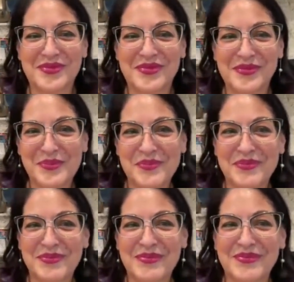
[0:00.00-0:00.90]
That's
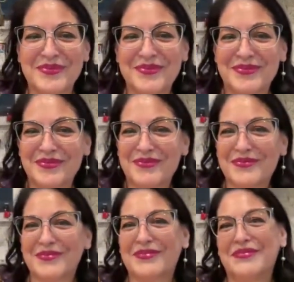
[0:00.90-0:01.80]
right. That's
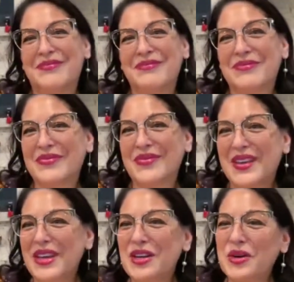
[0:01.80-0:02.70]
pretty cool.
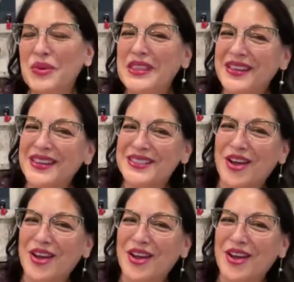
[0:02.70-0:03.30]
You know, we think